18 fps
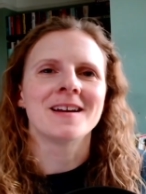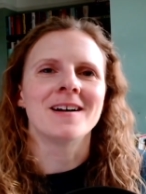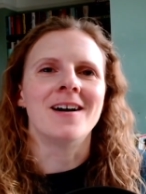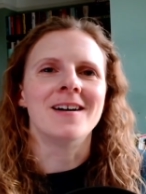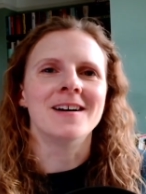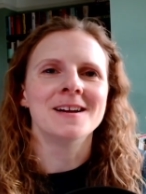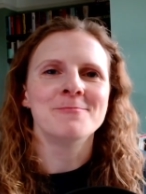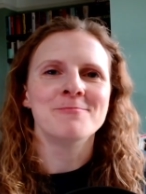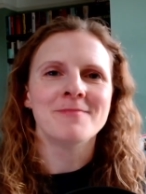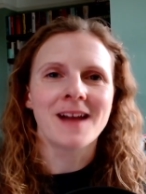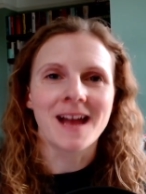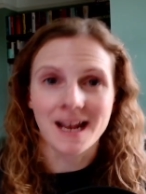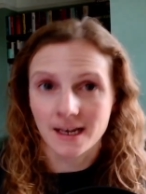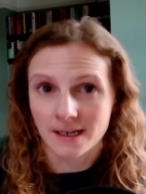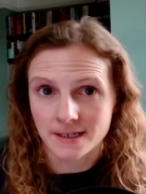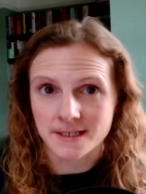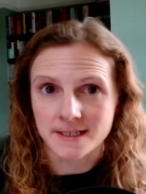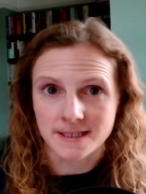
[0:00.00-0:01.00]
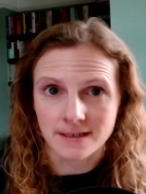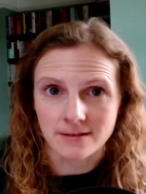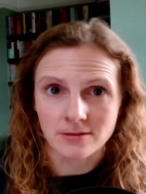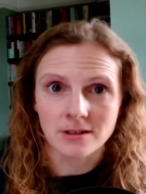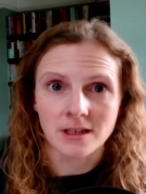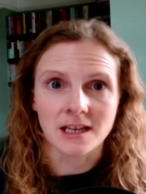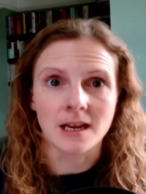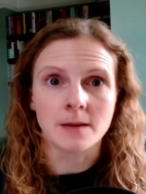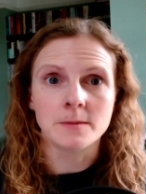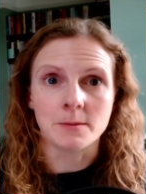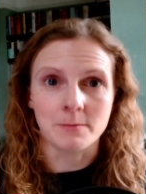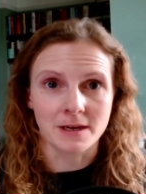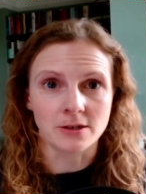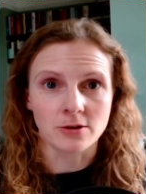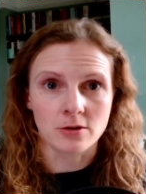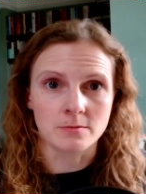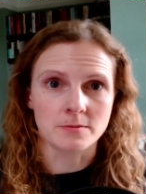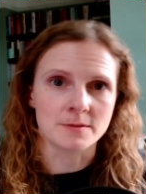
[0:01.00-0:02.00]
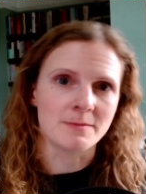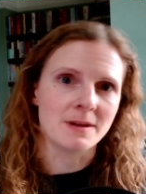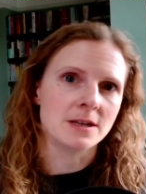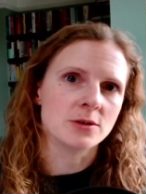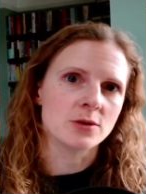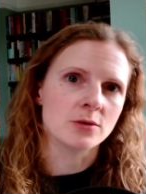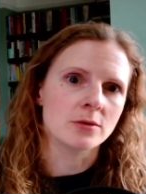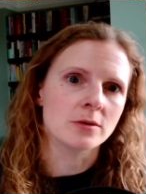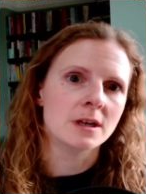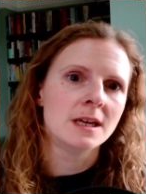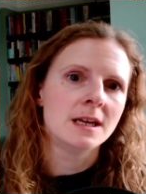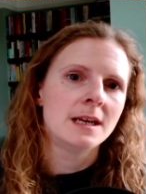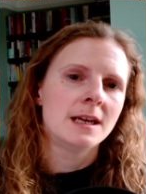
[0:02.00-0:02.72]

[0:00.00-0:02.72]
I'm Eleanor Steele, and I'm the MedComms Mentor.